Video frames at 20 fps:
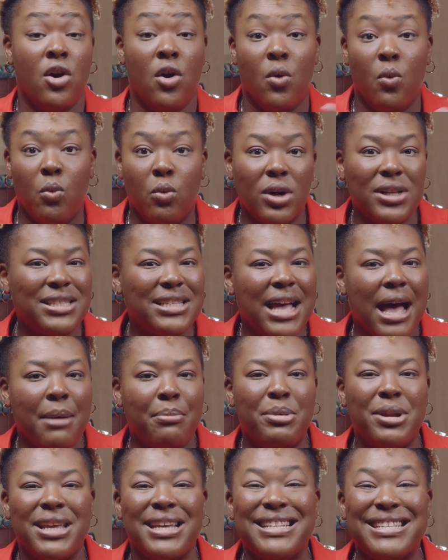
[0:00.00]
what's
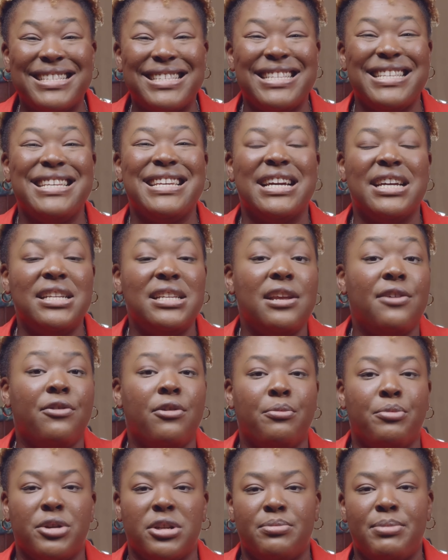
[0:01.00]
happening, see a
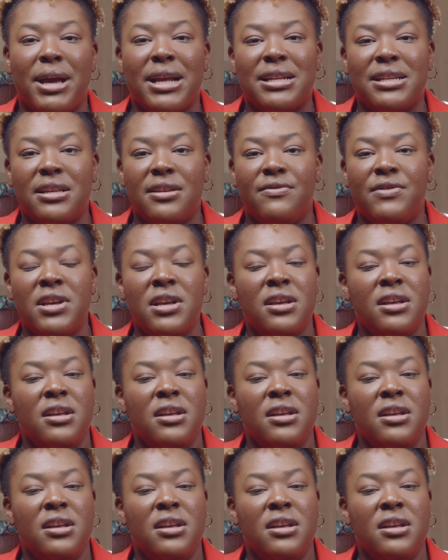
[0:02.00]
different perspective